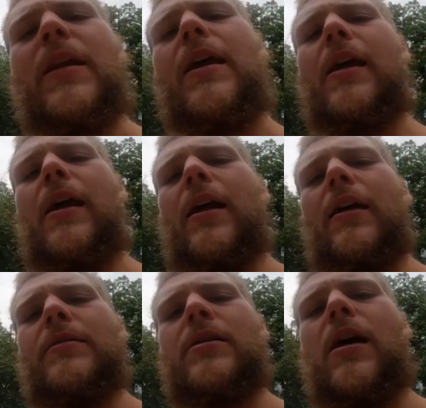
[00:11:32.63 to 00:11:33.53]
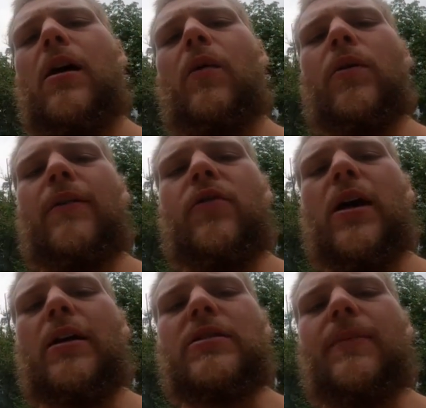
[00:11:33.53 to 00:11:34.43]
And I will give you
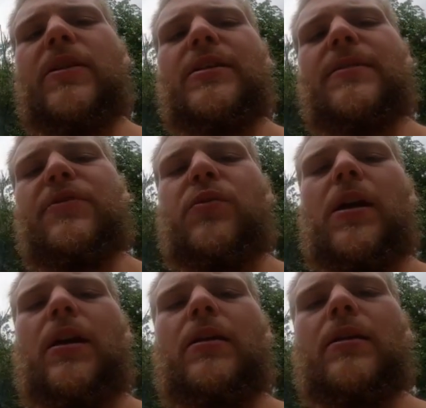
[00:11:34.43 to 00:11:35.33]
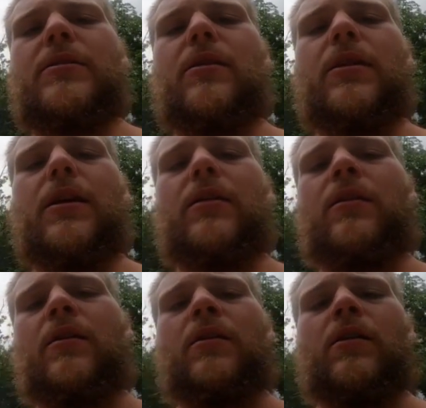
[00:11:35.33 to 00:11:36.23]
guys updates in between. Until then,
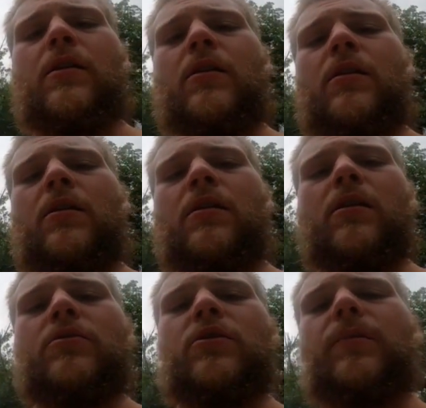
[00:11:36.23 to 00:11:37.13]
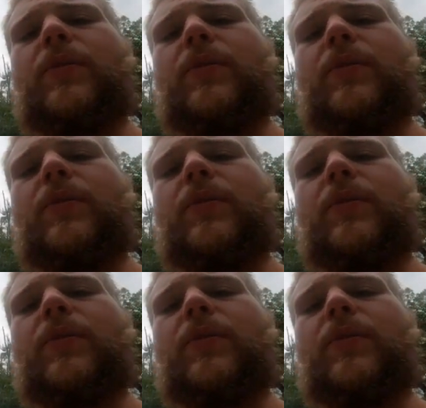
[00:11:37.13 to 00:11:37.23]
enjoy the